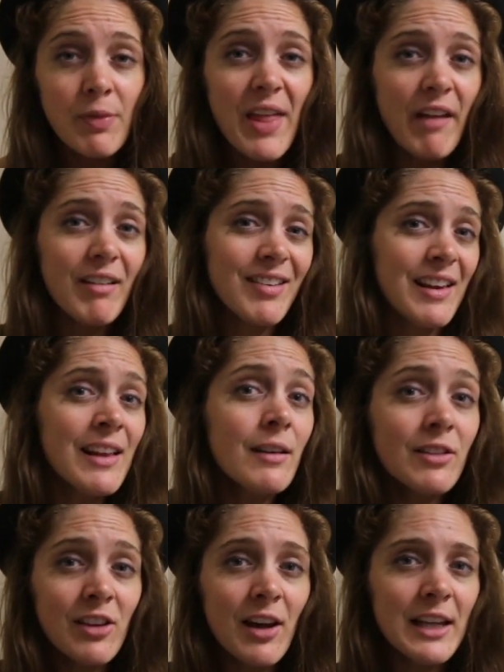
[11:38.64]
there is a
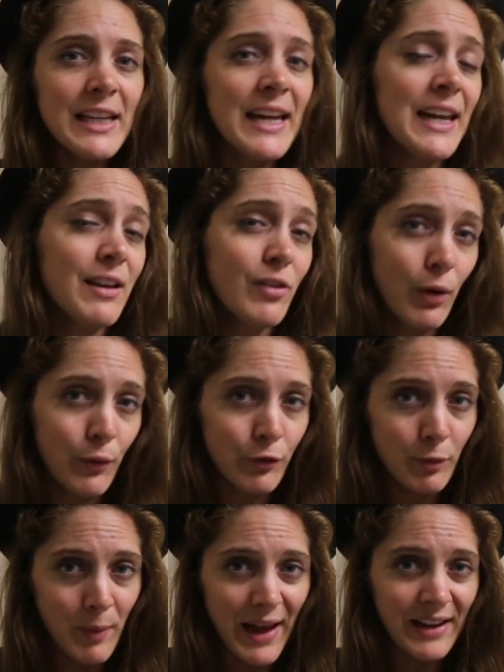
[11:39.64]
little tiny hint of
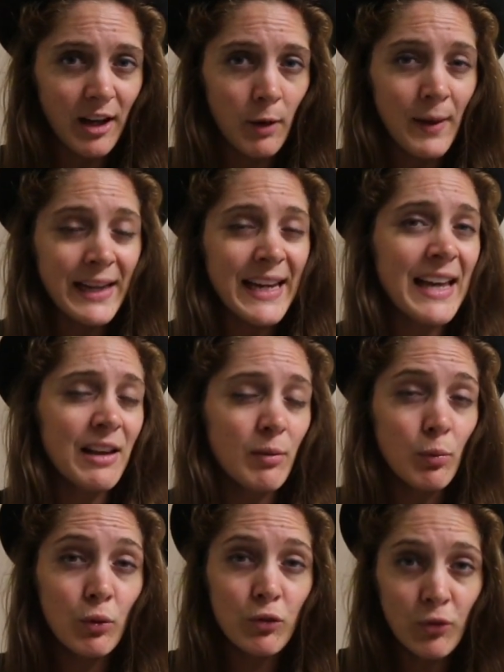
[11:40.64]
tobacco. Again,
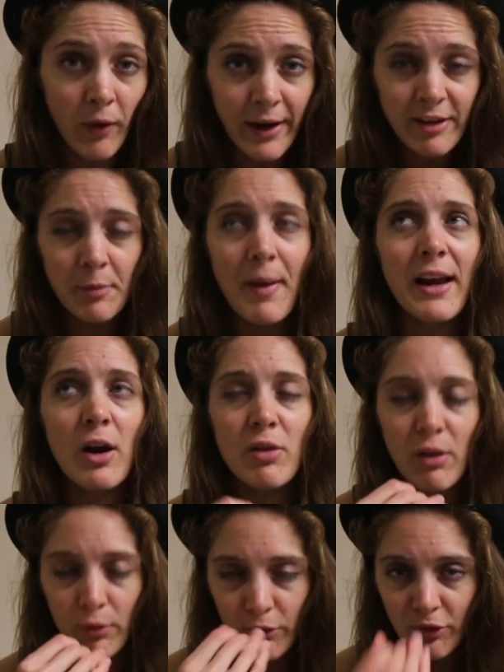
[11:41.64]
it's more dry tobacco
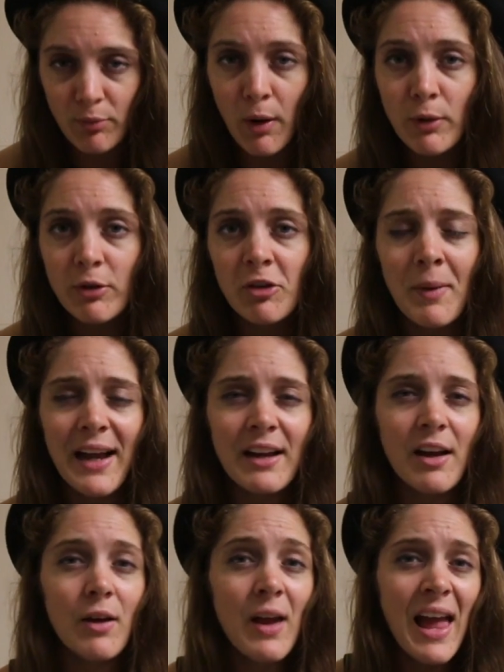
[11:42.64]
than smoked
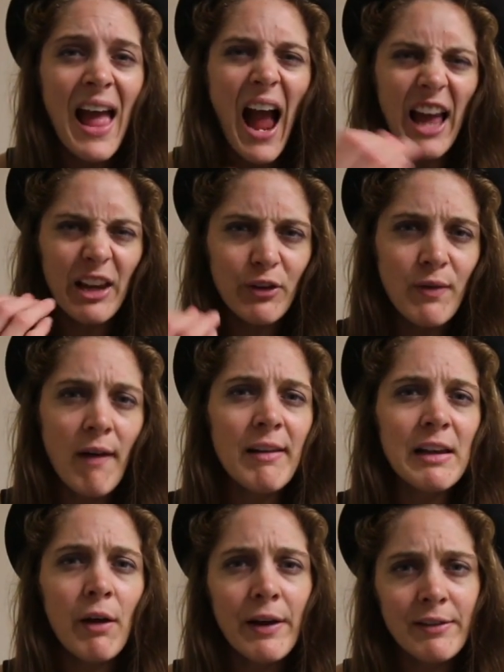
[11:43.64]
tobacco, and it's
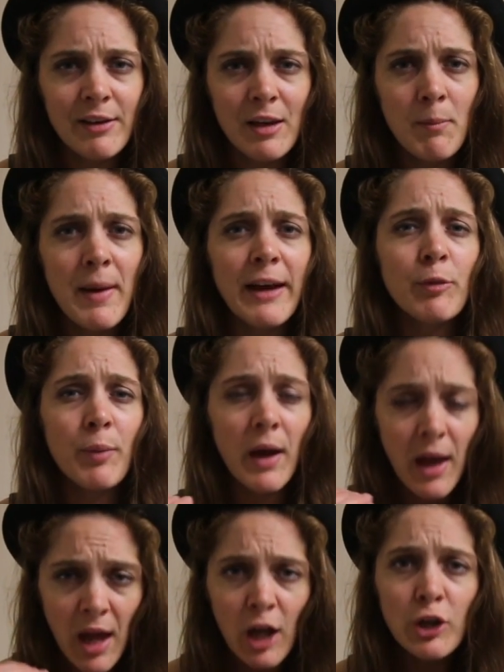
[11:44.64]
very light in the mix,
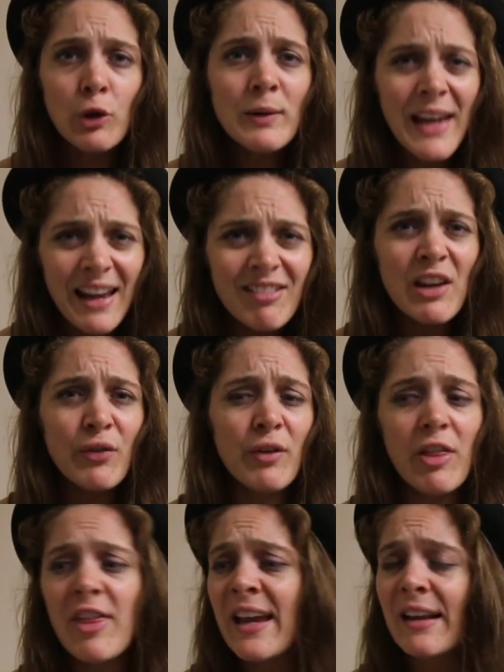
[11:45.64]
but you get
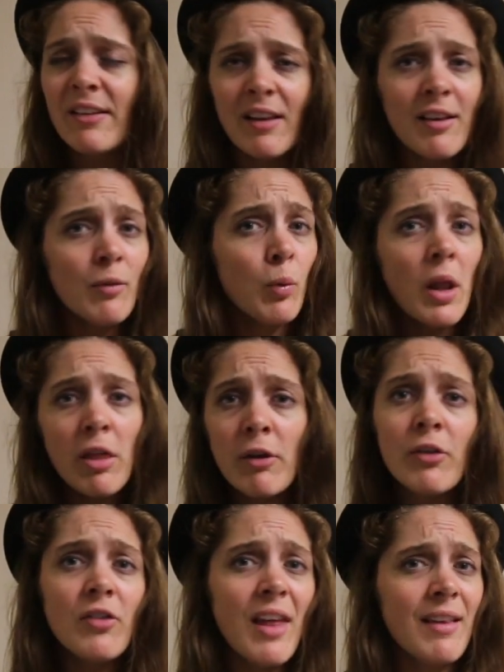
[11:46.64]
different things, and this is one of
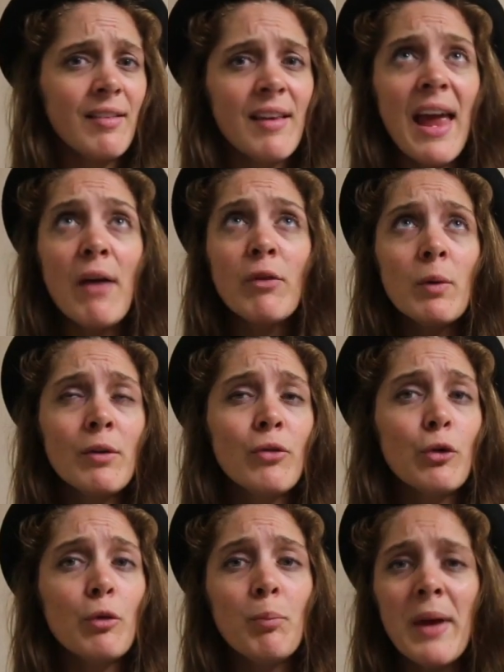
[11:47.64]
those scents that everyone
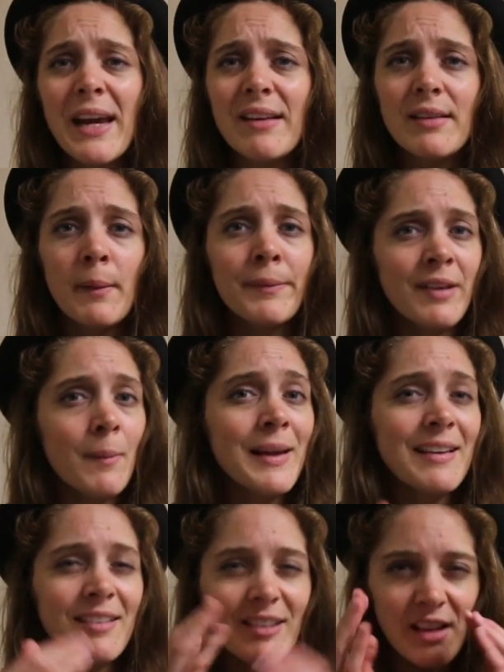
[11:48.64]
sort of picks up
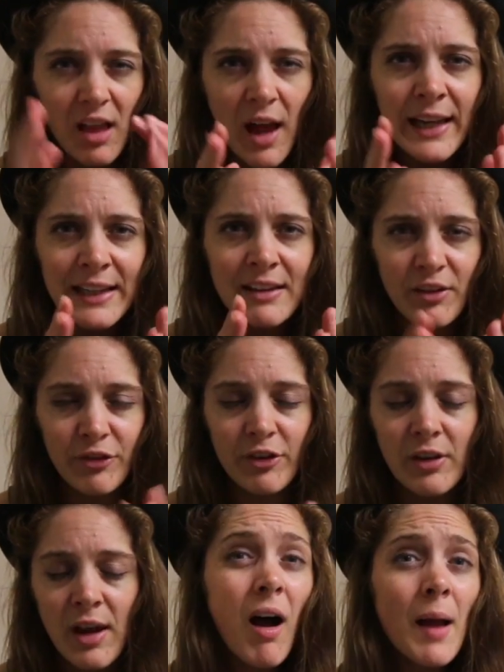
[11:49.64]
something slightly
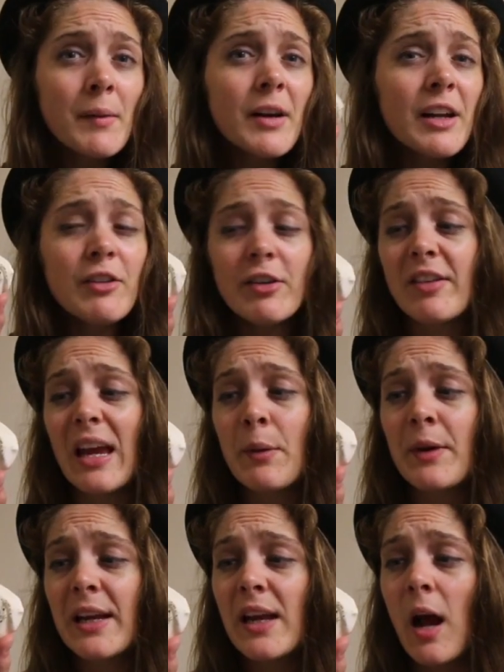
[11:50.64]
different. I'm going to say,
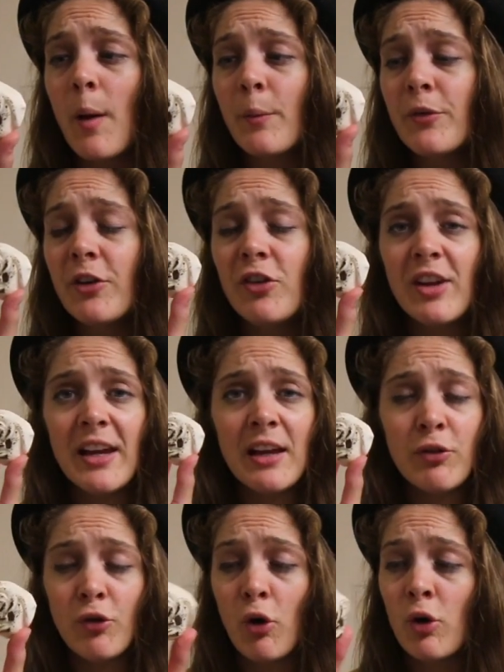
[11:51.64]
when it comes to
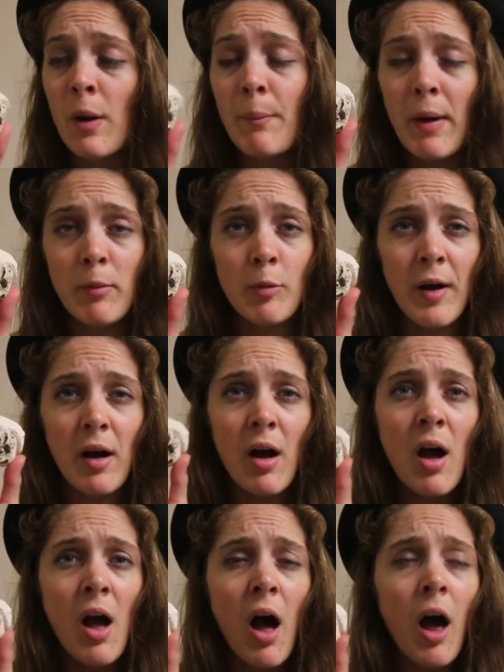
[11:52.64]
Dear John Bubble
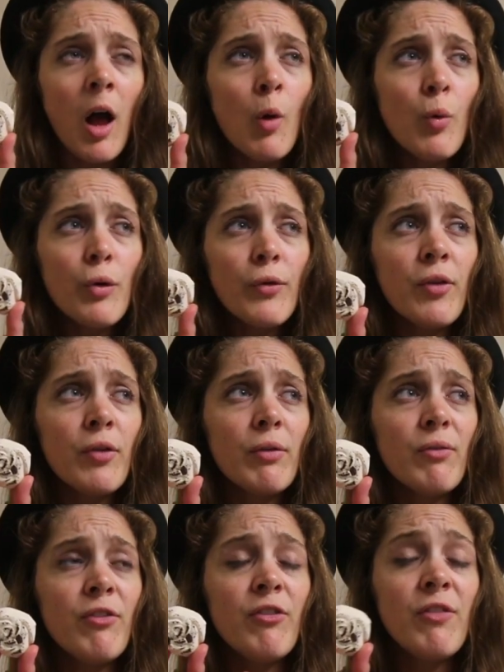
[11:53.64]
Bar, I was
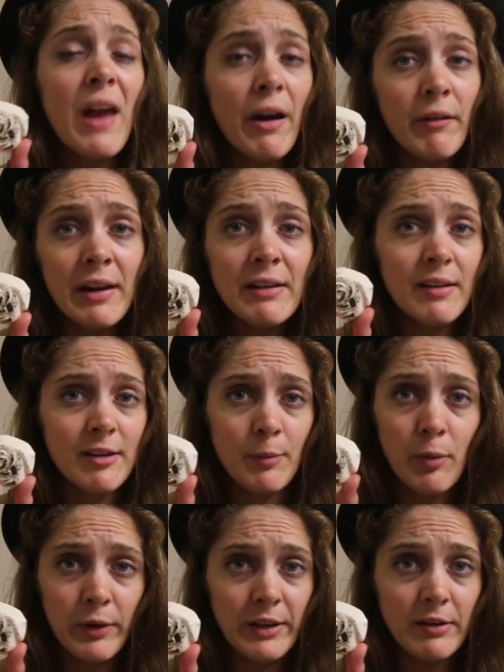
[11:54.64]
very
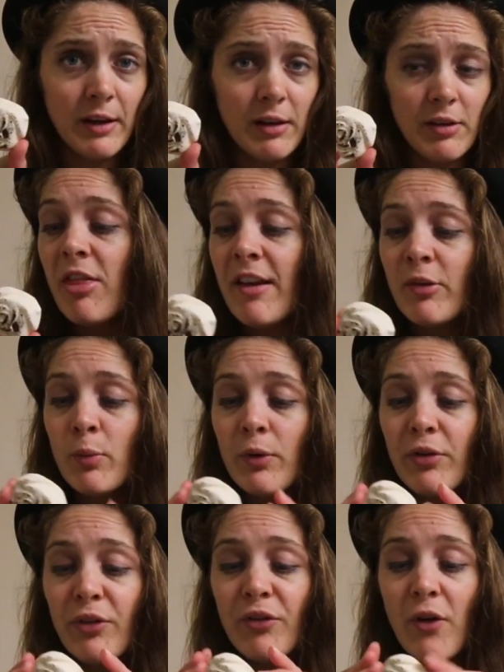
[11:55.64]
disappointed. This
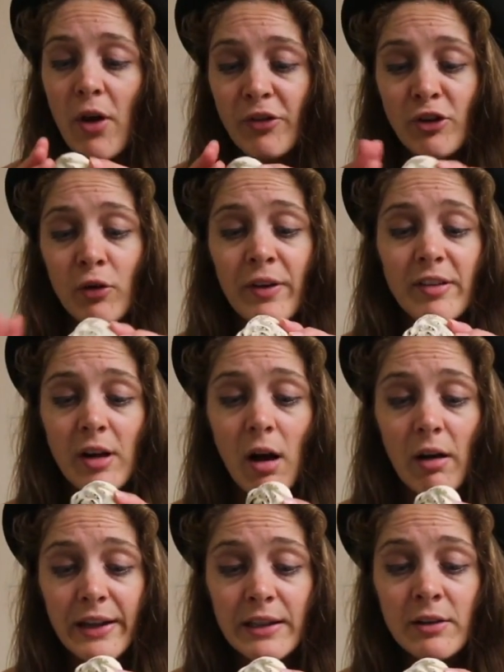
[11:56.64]
was the first of its
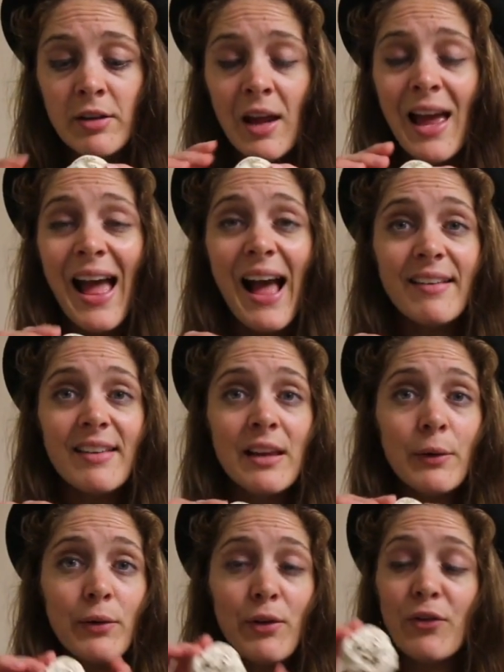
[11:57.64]
kind, as in
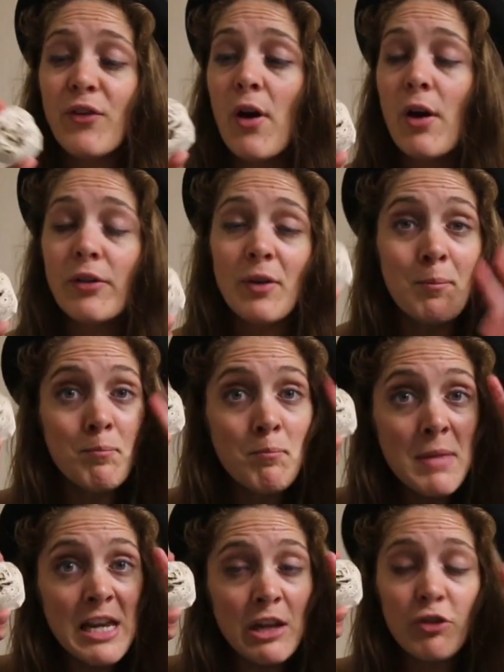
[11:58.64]
it was the first
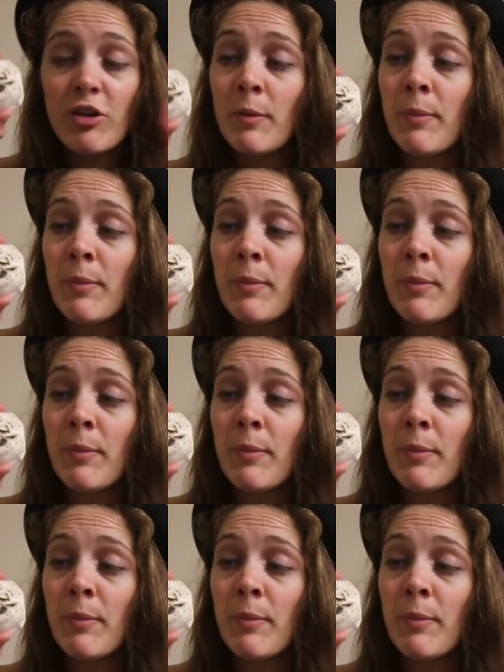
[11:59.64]
miniature